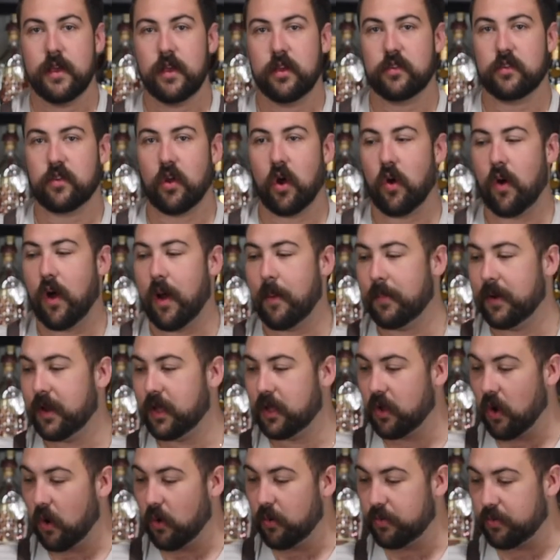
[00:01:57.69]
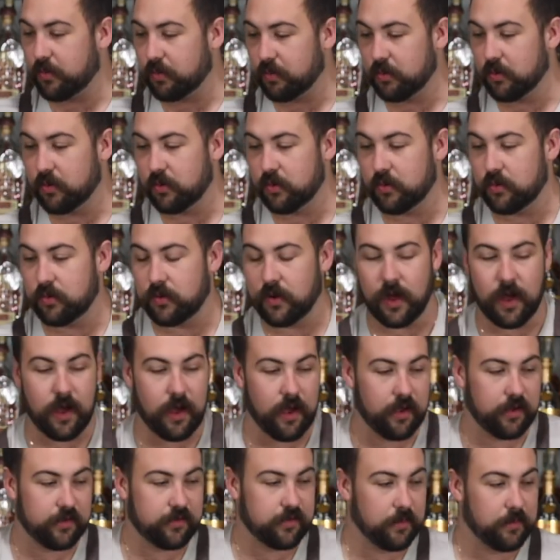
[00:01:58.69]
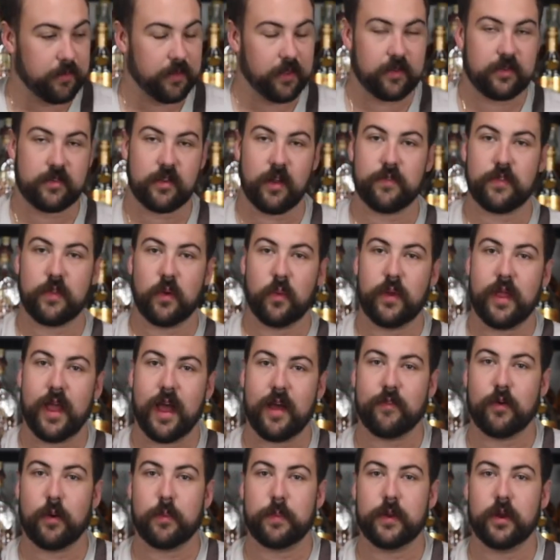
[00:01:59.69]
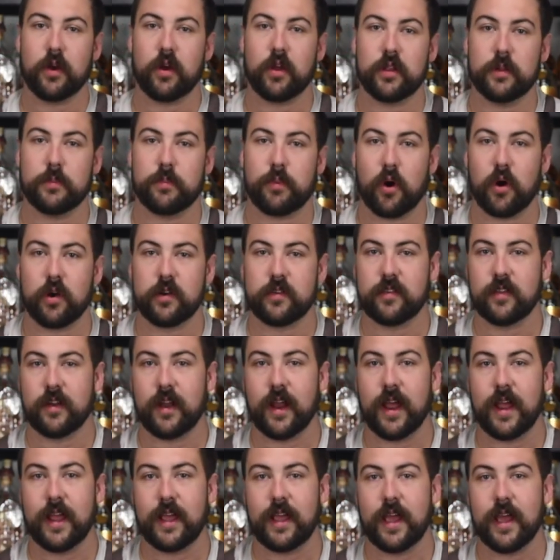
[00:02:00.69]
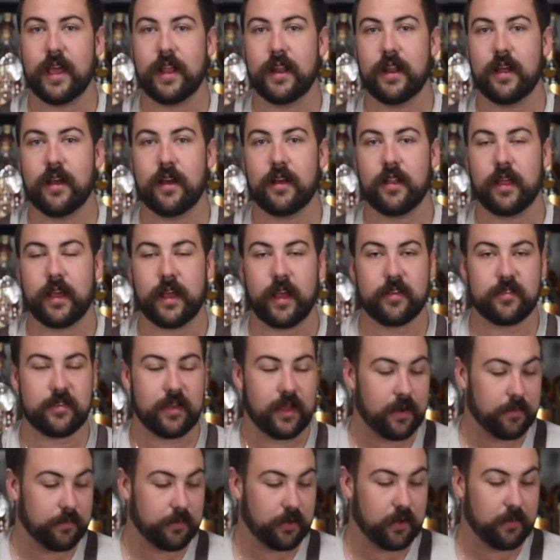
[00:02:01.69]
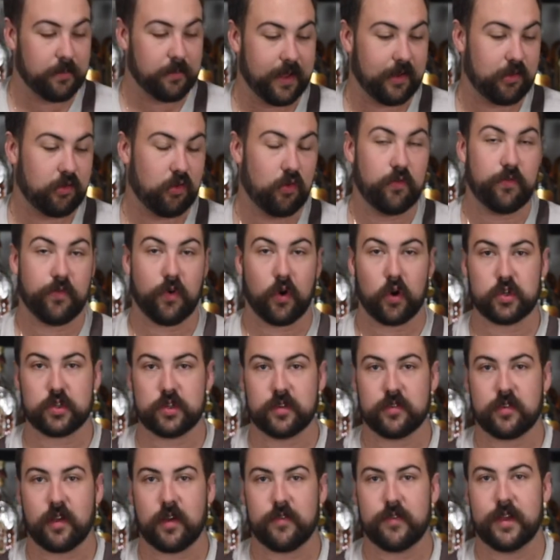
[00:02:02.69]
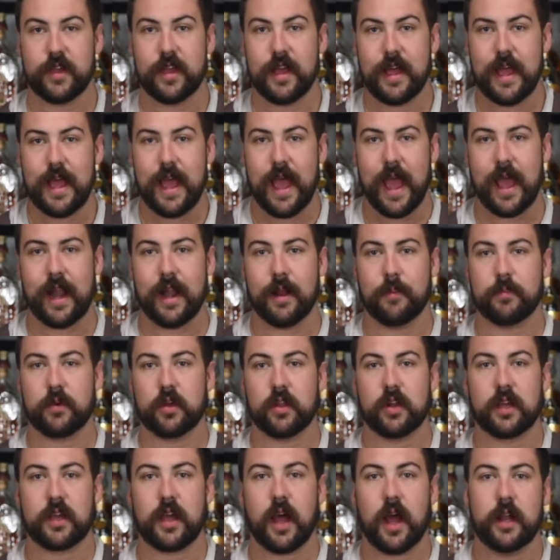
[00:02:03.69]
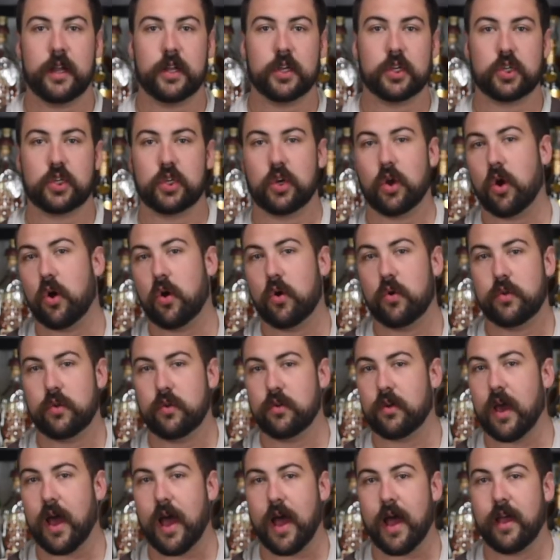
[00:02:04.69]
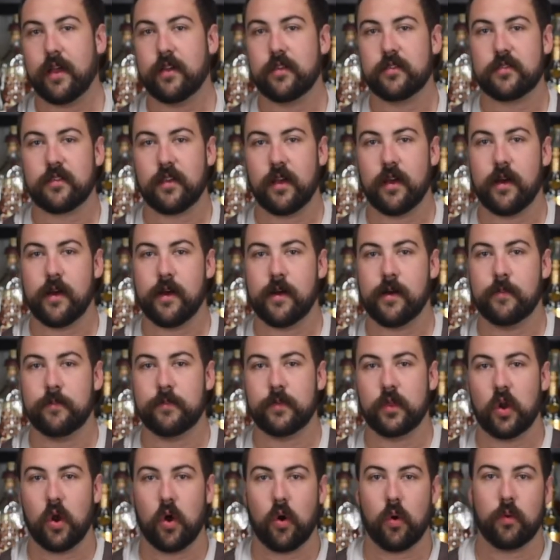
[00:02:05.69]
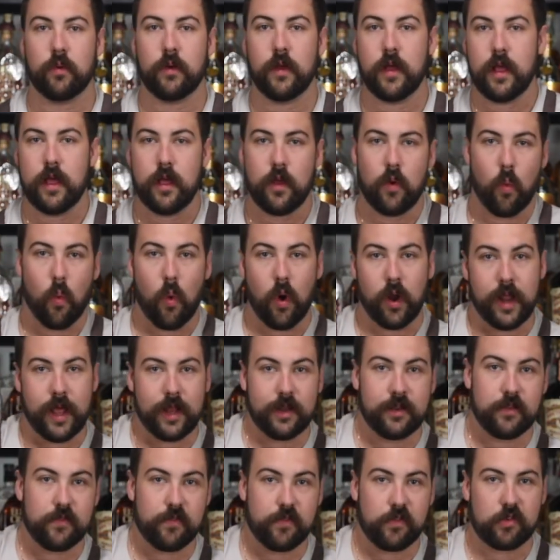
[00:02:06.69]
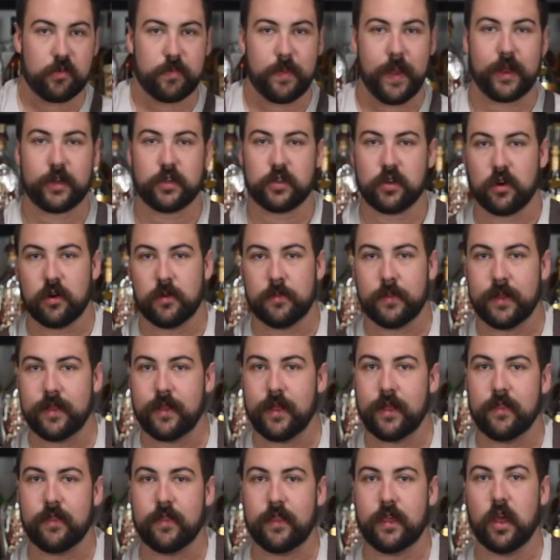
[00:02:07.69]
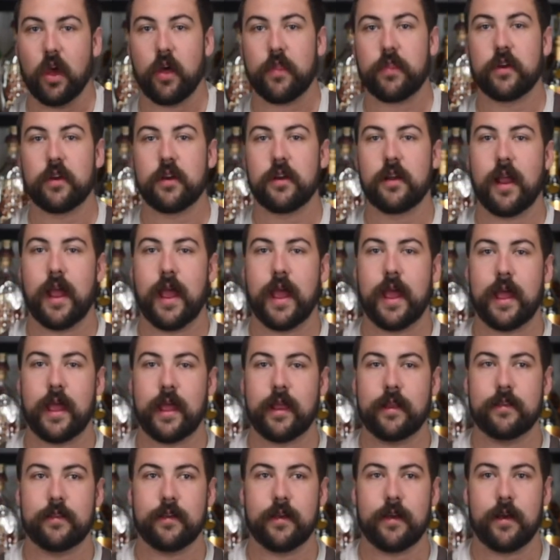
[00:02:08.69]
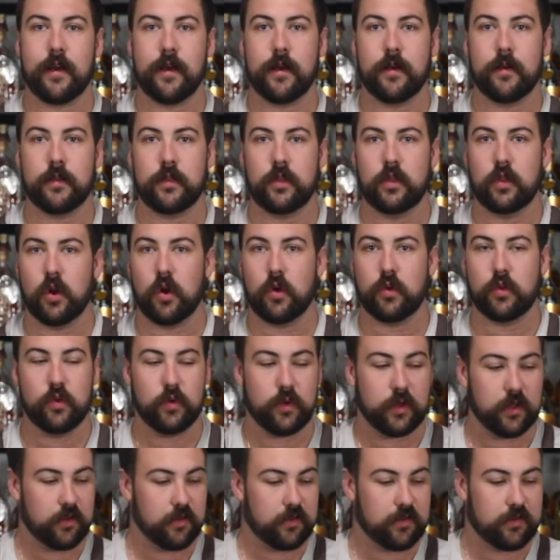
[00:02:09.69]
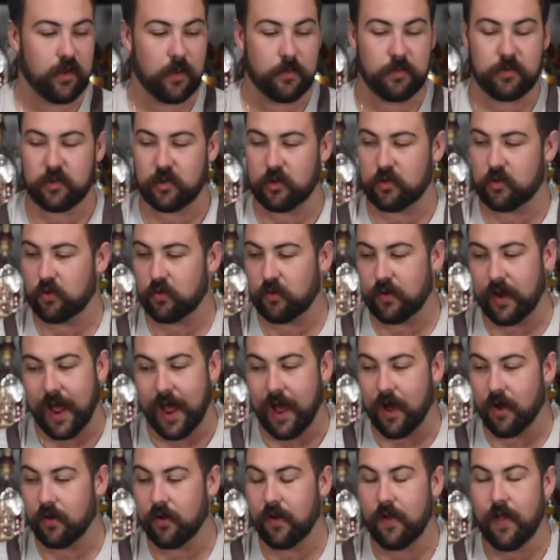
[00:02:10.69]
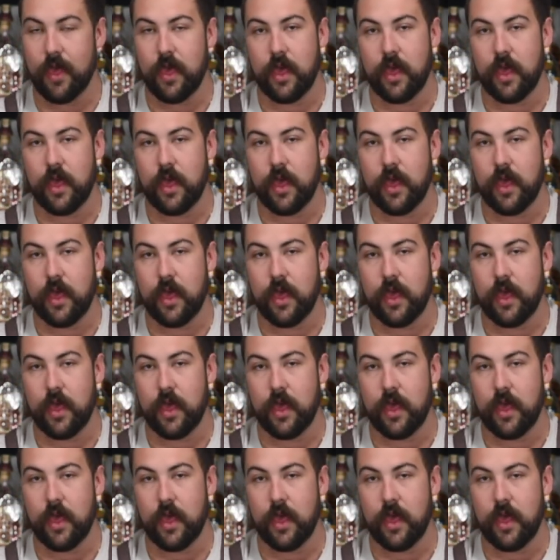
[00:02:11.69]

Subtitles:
So I'm going to go through some of the stuff that we have up here on the bar today, and like I said, I'm going to 2 versions of it, and I'm going to kind of show you guys one end of the spectrum and then the other, and you can substitute out